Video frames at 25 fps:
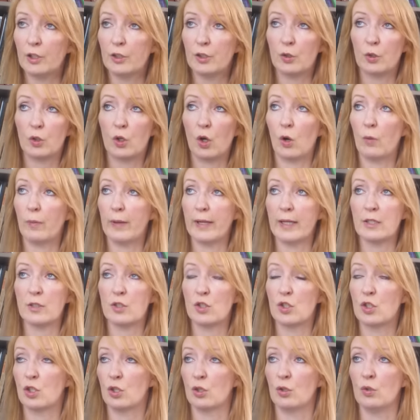you're going
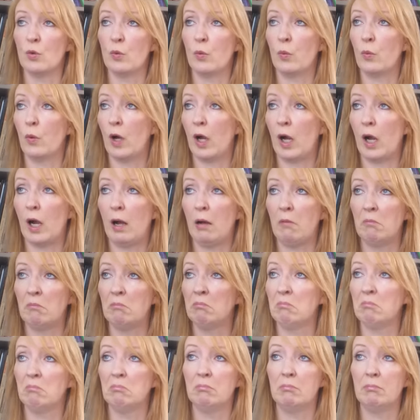to,
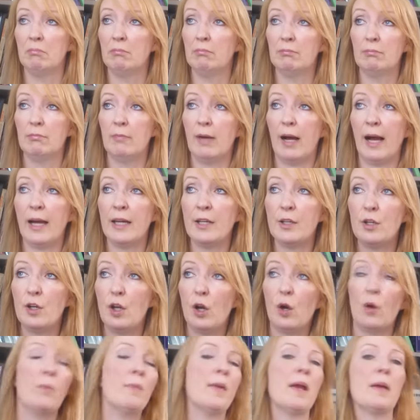I don't
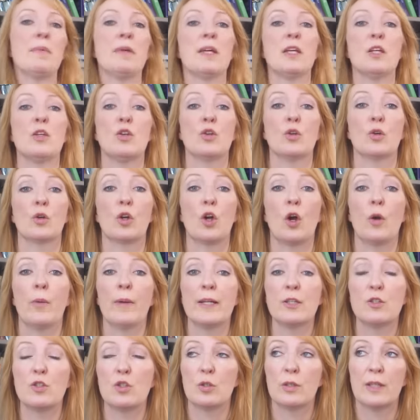know, maybe you're
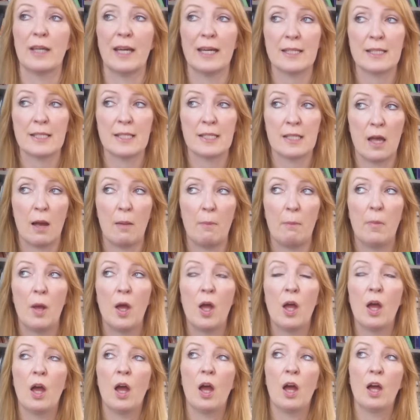going to get some
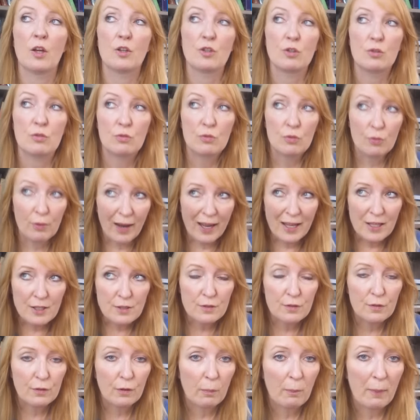
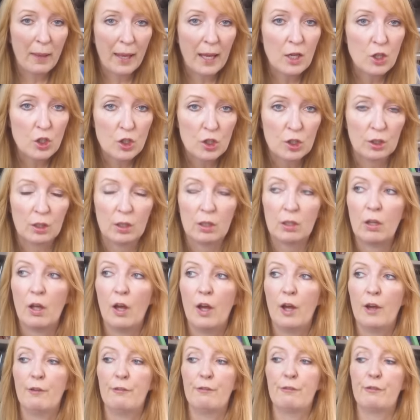transformation
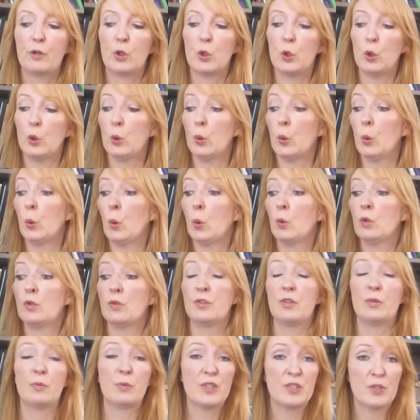through
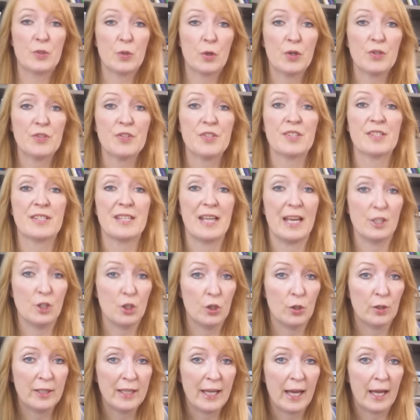the resources that
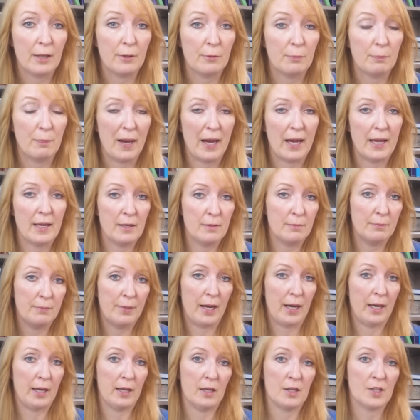you get by
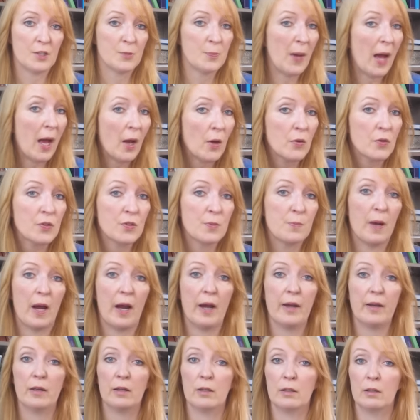a spouse,
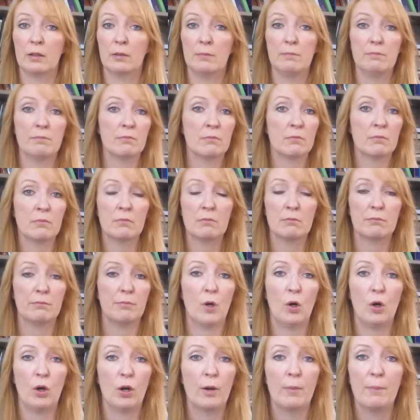
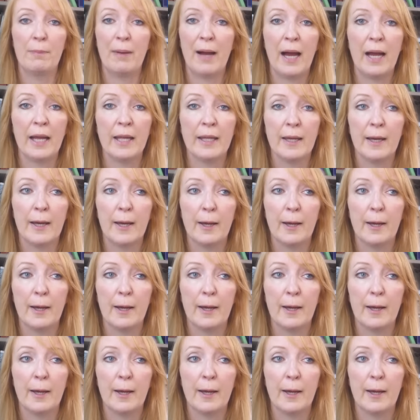or by